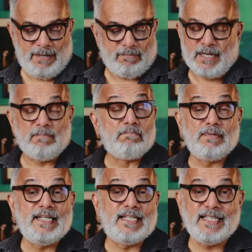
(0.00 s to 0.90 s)
I'm
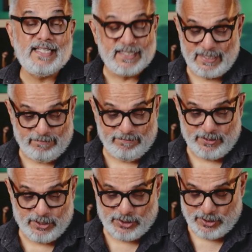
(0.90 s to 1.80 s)
completely in love with
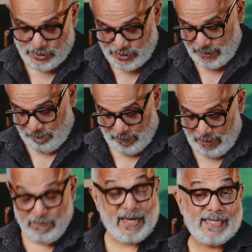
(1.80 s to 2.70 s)
this system.
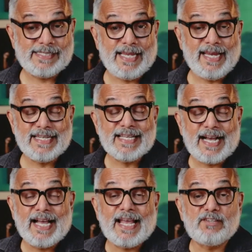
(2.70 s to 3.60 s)
When I say it,
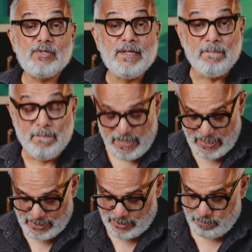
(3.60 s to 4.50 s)
I actually
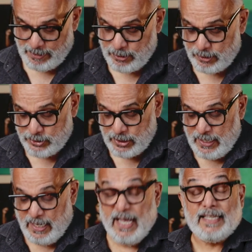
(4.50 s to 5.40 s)
mean it, because
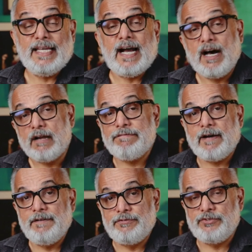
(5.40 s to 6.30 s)
the
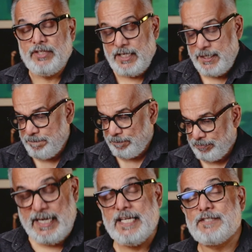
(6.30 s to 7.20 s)
R5C
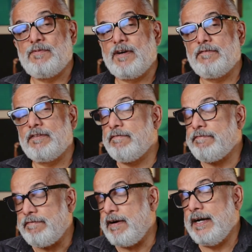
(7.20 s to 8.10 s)
is one of the
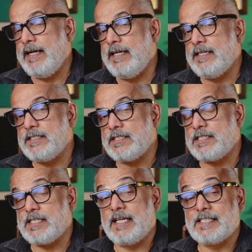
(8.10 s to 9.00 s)

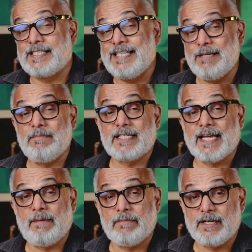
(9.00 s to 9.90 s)
finest cinema
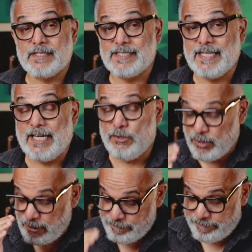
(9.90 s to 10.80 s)
cameras that you
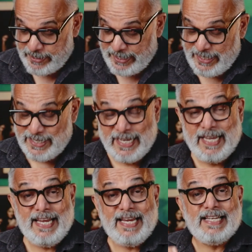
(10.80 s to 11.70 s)
can find
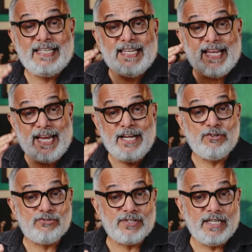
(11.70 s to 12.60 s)
in the
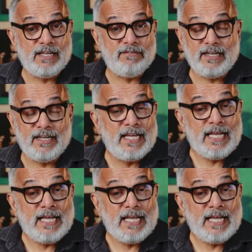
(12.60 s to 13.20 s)
entry level.